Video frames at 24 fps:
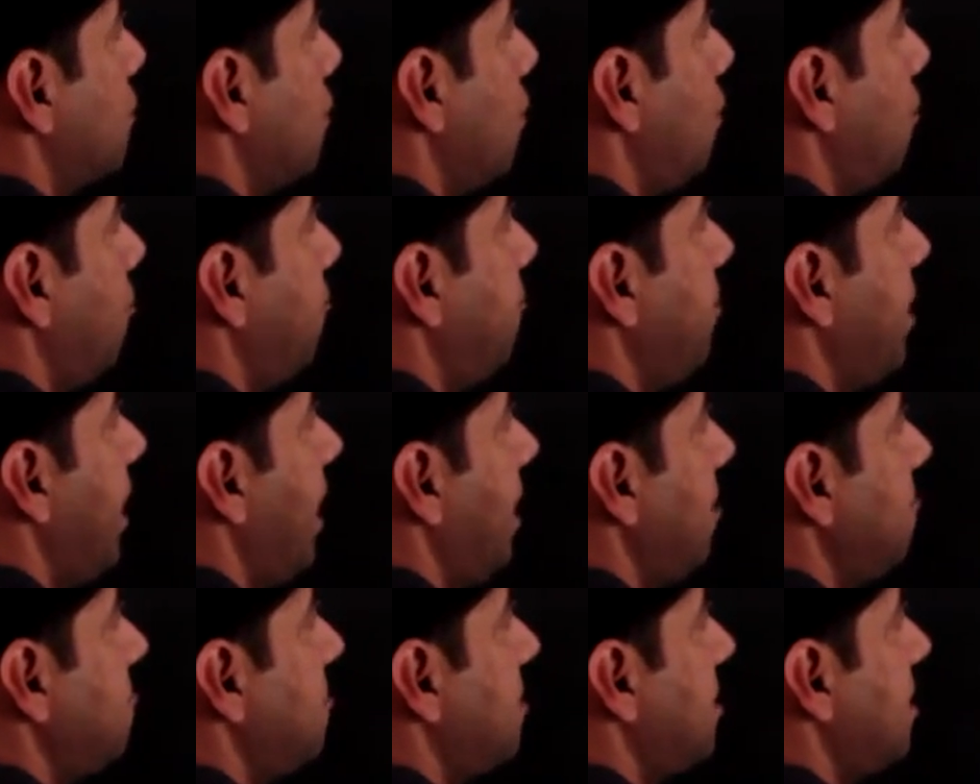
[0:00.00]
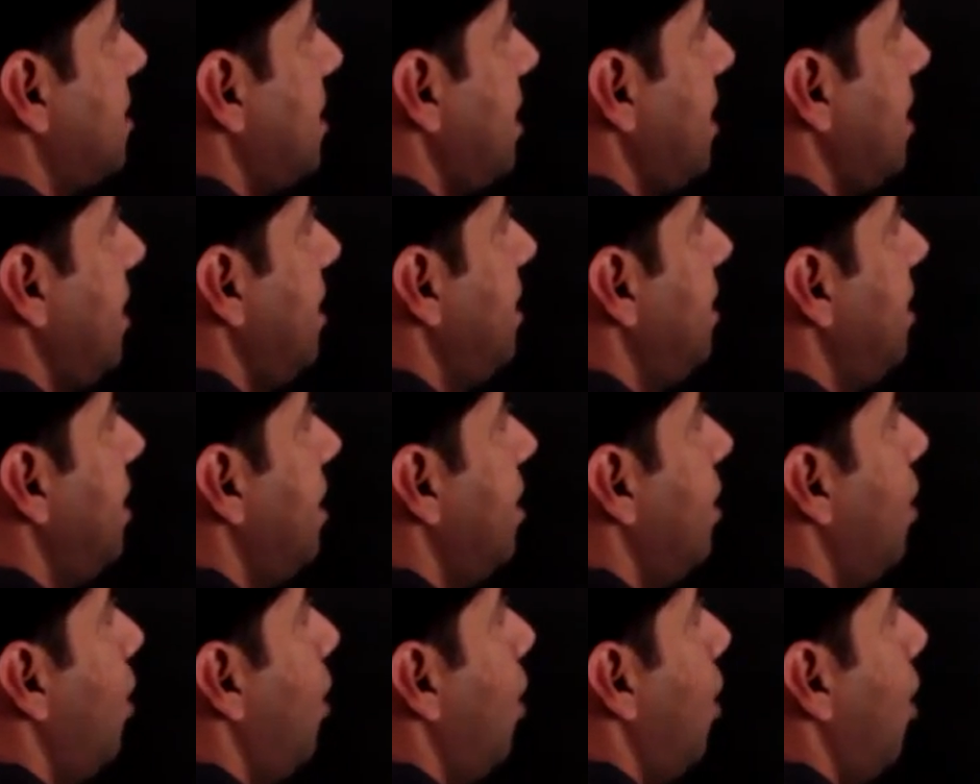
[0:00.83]
So, we have
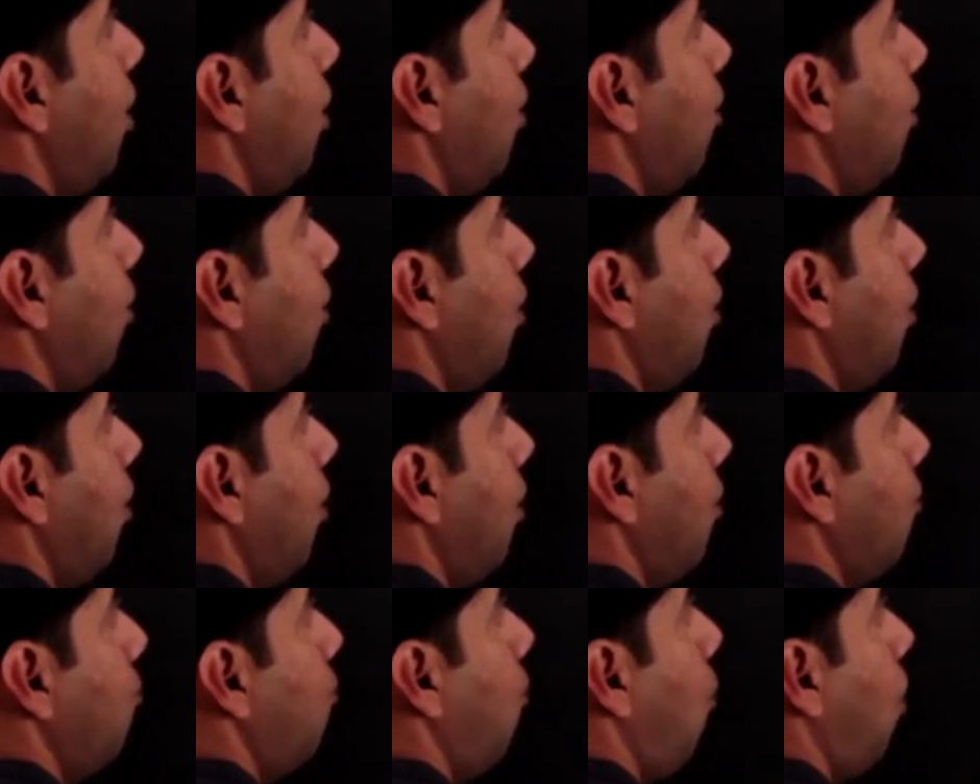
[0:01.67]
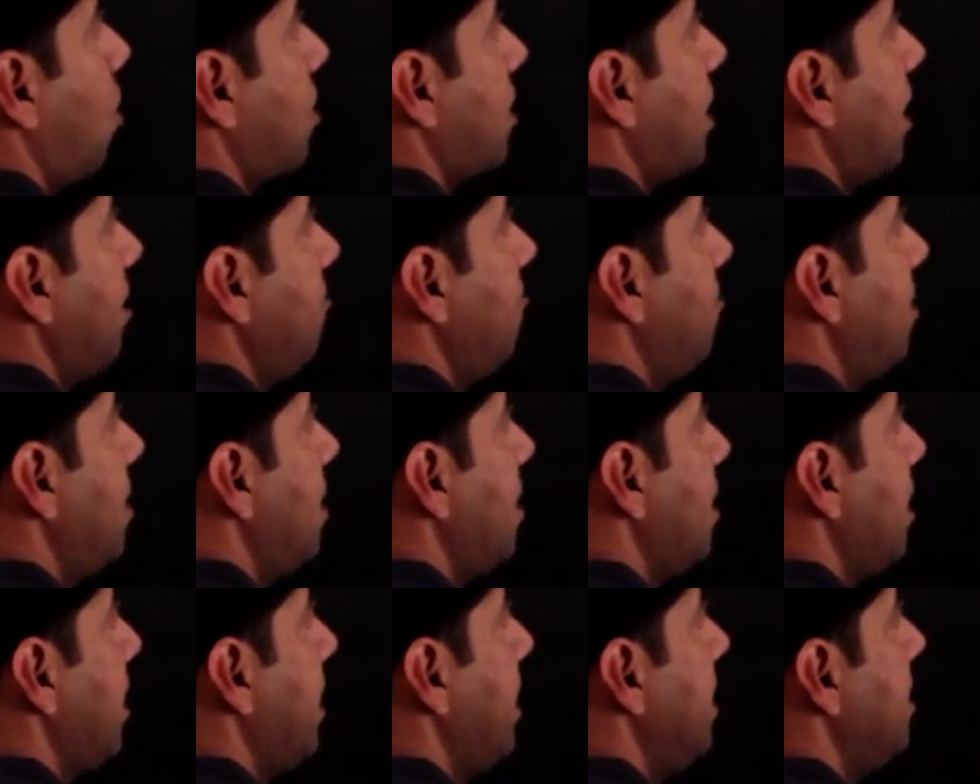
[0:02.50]
seen
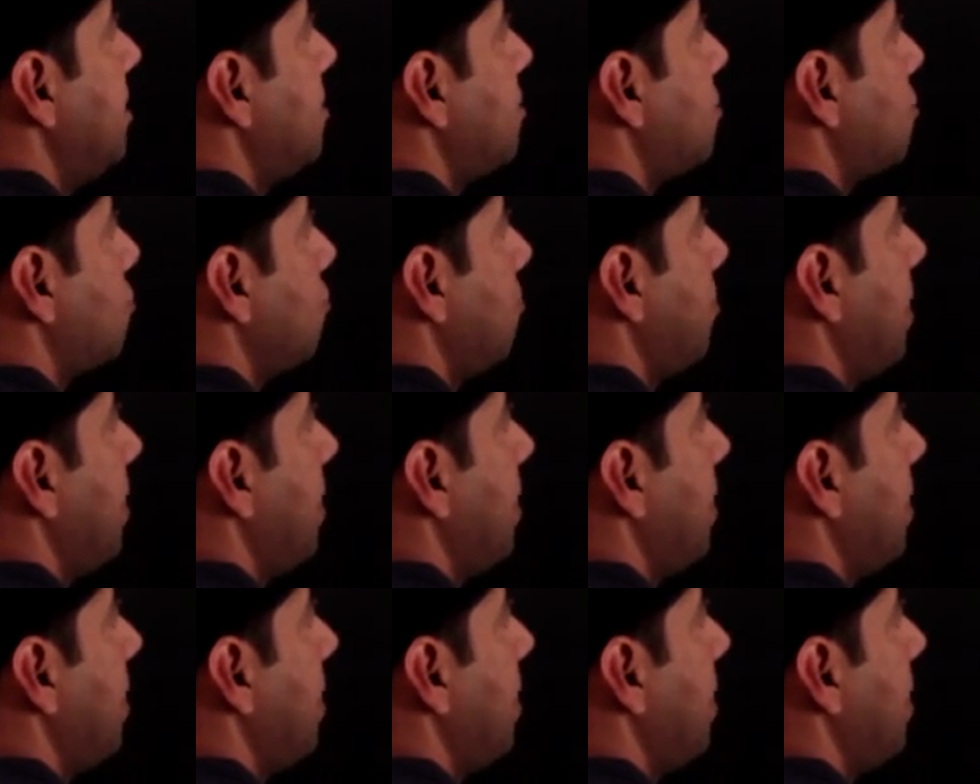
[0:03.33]
whatever needs